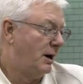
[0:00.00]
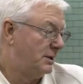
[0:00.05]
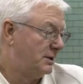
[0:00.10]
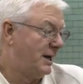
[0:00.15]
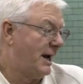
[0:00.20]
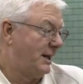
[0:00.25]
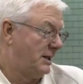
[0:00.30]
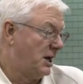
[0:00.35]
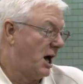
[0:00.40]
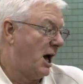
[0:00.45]

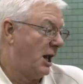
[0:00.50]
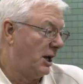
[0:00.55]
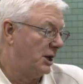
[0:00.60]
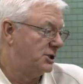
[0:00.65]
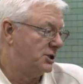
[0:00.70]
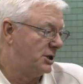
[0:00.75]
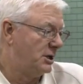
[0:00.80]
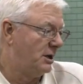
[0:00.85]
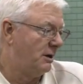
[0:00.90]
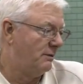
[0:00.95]

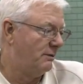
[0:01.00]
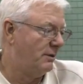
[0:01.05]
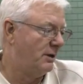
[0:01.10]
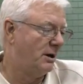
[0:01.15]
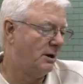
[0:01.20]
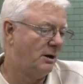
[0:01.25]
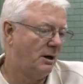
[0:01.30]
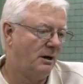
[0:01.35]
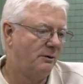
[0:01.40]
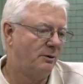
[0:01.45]
technology of
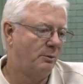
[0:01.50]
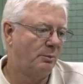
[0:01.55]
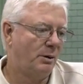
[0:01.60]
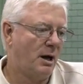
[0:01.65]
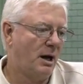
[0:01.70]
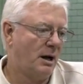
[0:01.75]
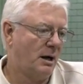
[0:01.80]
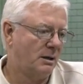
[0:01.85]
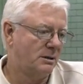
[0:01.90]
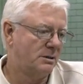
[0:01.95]
the
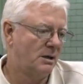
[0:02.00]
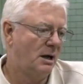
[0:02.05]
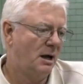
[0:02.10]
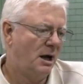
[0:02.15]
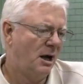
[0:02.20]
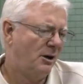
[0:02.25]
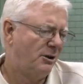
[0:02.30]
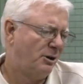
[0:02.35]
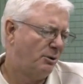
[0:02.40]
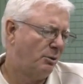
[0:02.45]
products.
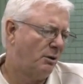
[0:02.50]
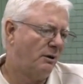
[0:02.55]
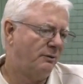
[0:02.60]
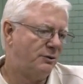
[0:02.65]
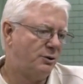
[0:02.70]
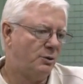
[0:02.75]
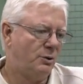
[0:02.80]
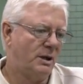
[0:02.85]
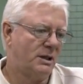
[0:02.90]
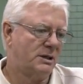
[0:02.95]
There were a
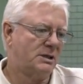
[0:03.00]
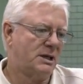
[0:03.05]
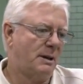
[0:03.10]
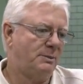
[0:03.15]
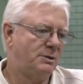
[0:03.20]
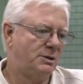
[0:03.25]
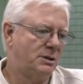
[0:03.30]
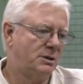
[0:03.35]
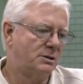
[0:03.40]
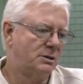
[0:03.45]
few
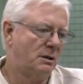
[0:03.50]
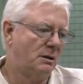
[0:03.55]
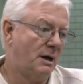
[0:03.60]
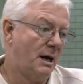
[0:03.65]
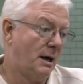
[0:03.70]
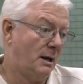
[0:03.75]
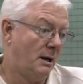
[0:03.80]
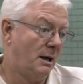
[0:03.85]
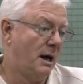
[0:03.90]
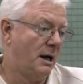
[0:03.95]
exceptions to
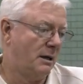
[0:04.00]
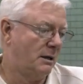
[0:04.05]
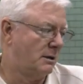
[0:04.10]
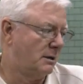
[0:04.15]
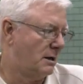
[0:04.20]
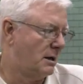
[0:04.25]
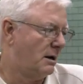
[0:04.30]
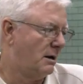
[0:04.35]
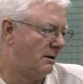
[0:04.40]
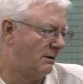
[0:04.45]
that, like
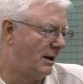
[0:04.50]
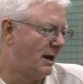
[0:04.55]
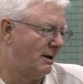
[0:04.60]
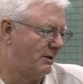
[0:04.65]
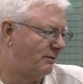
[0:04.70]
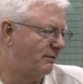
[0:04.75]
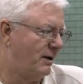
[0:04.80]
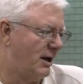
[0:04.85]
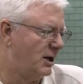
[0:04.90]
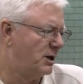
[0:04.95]

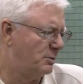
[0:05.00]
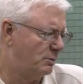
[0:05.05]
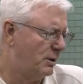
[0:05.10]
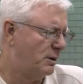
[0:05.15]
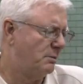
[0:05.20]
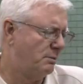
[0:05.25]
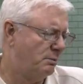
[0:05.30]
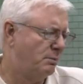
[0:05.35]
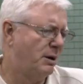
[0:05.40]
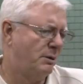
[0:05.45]
Fendt,
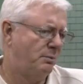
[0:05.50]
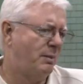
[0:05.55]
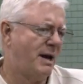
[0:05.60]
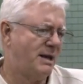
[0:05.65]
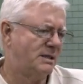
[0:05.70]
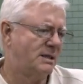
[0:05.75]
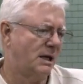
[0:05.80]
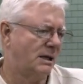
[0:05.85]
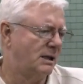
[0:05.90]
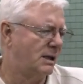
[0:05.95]
but
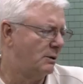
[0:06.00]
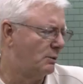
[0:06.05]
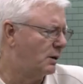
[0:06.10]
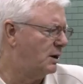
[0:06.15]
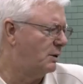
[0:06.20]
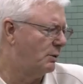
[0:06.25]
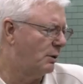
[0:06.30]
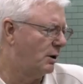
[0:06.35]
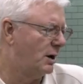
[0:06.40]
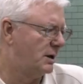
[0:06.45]
basically
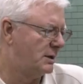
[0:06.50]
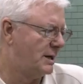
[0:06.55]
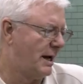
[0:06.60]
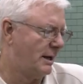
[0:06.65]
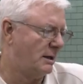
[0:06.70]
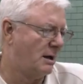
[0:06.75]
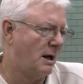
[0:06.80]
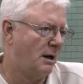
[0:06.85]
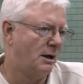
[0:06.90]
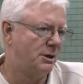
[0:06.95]
we were a
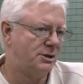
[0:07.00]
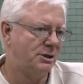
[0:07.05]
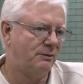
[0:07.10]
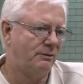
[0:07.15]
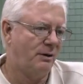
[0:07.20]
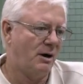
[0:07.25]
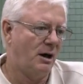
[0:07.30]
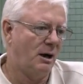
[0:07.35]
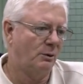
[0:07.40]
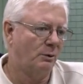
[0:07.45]
technology
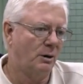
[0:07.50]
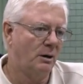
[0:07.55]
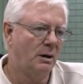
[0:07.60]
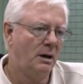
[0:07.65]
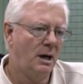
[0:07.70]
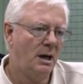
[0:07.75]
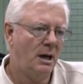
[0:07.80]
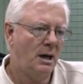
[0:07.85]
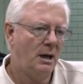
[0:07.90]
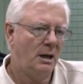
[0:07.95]
follower.
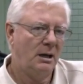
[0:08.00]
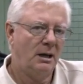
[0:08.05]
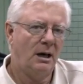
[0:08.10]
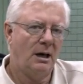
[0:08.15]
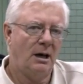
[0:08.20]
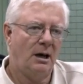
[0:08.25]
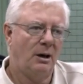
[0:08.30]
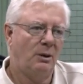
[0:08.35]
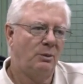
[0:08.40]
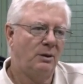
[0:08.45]

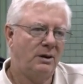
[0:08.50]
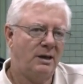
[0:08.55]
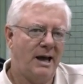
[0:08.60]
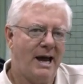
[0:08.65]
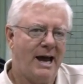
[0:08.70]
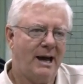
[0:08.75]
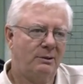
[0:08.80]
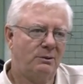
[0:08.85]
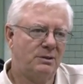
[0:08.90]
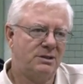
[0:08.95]
With the
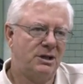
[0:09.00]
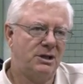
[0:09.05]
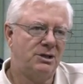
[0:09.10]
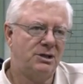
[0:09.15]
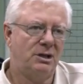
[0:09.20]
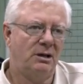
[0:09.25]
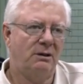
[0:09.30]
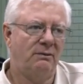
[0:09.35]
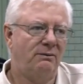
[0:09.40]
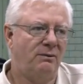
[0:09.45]

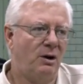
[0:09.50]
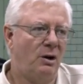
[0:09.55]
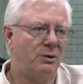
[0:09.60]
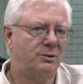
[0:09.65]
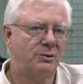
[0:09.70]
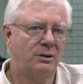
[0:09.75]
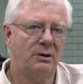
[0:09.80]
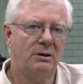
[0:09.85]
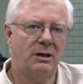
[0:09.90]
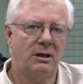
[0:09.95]
acquisition of
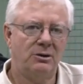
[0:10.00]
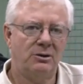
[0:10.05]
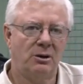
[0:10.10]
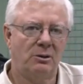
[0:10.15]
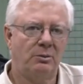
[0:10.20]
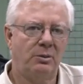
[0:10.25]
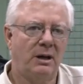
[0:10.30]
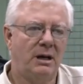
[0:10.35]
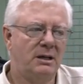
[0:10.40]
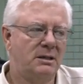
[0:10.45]
Valtra that
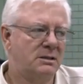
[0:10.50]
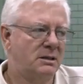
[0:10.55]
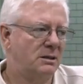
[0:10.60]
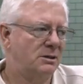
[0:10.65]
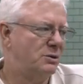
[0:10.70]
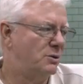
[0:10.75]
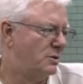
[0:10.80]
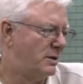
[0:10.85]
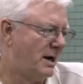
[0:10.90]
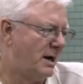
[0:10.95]
took place
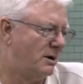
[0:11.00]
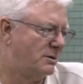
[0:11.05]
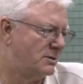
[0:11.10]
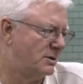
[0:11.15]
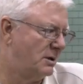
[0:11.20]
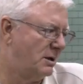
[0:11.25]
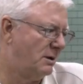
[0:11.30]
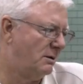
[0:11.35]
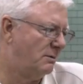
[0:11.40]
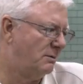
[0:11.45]
in
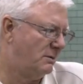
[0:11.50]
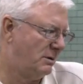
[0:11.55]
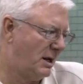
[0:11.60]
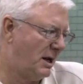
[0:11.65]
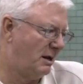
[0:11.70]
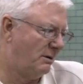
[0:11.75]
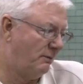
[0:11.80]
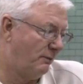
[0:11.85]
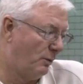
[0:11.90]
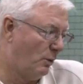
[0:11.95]

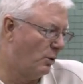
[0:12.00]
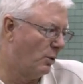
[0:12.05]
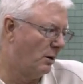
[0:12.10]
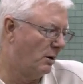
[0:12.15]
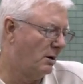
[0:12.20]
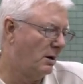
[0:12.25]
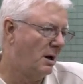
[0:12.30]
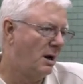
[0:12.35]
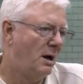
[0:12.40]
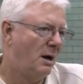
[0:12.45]

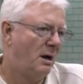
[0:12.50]
2004,